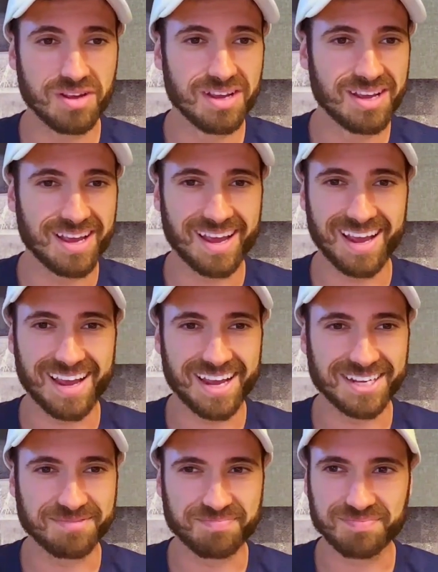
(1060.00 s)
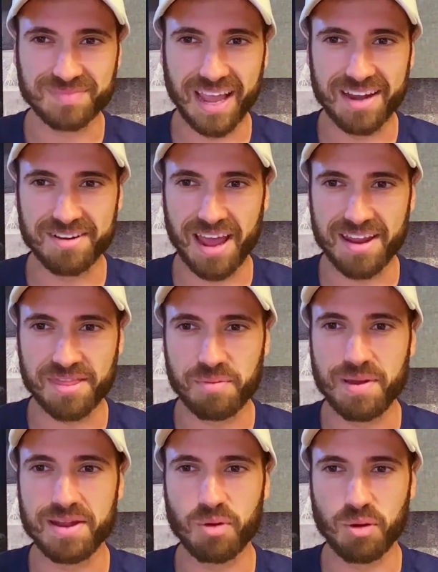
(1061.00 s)
and the
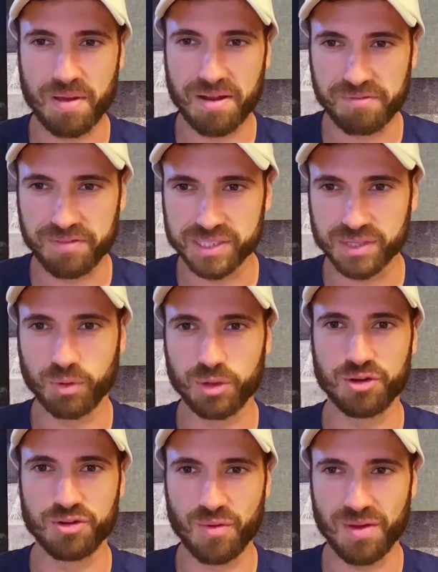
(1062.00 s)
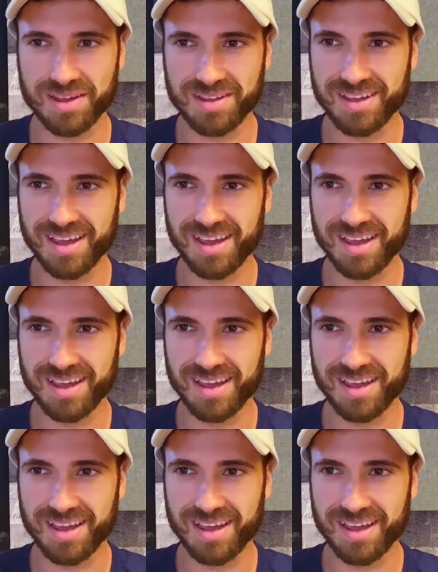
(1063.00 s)
many more benefits of what you're doing.